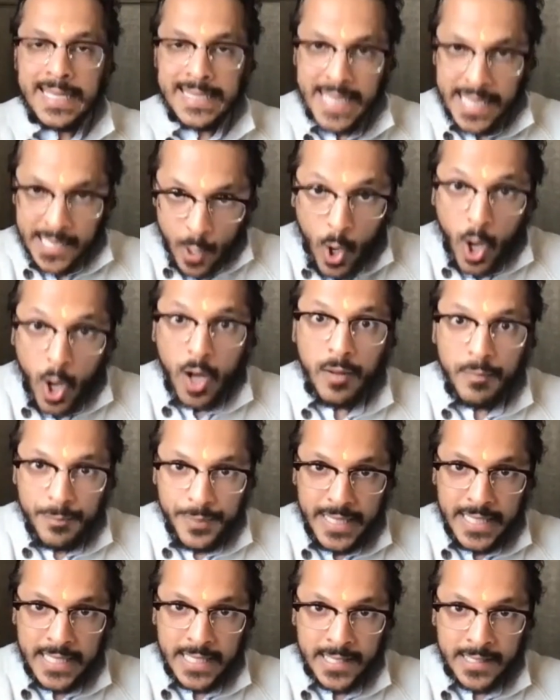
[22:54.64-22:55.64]
And that all
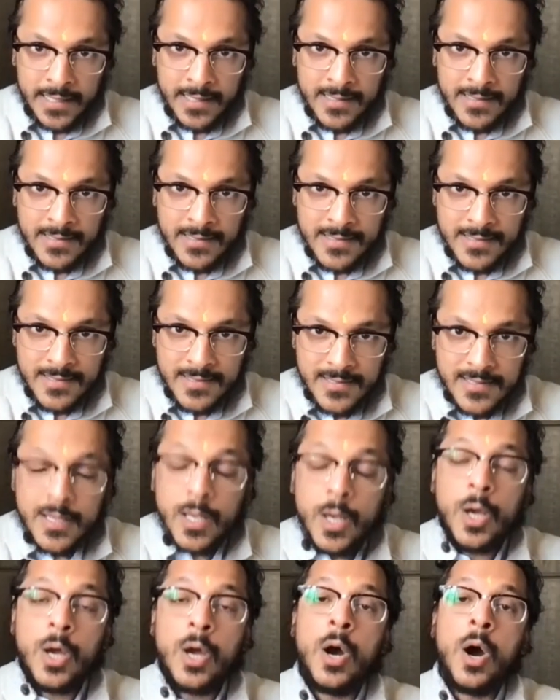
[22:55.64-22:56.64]
beings
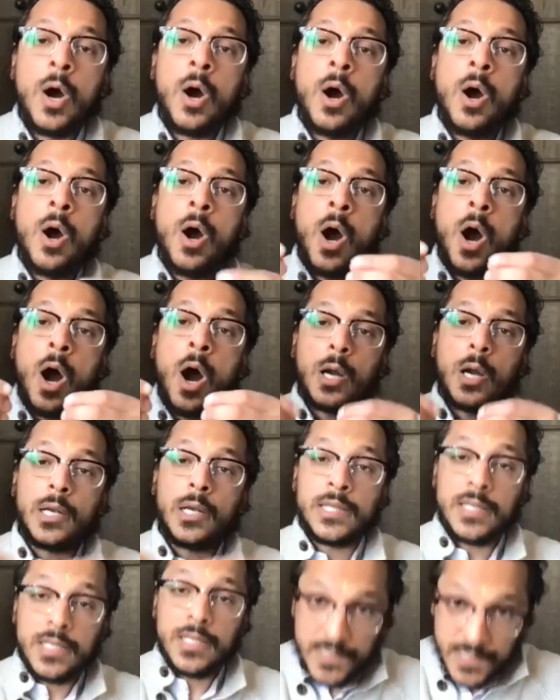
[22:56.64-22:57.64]

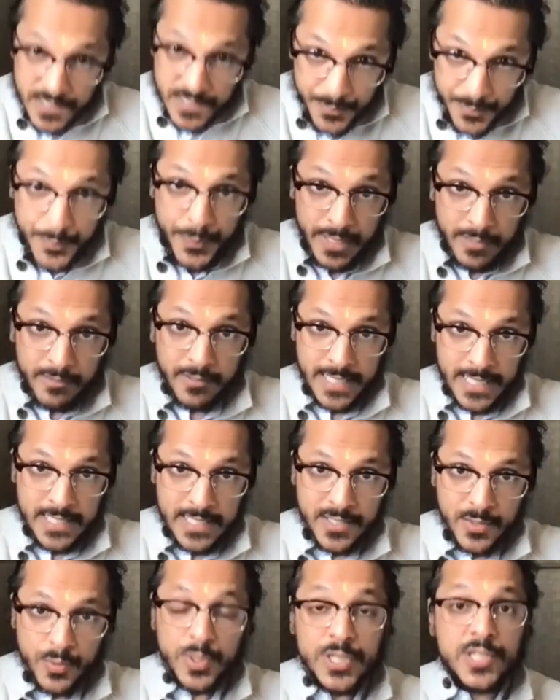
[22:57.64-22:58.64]
are in the
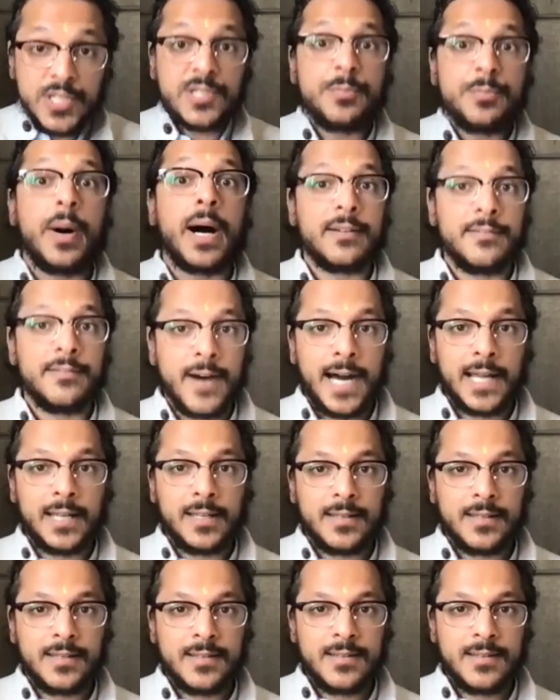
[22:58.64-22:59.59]
spirit, which is Bhagavan.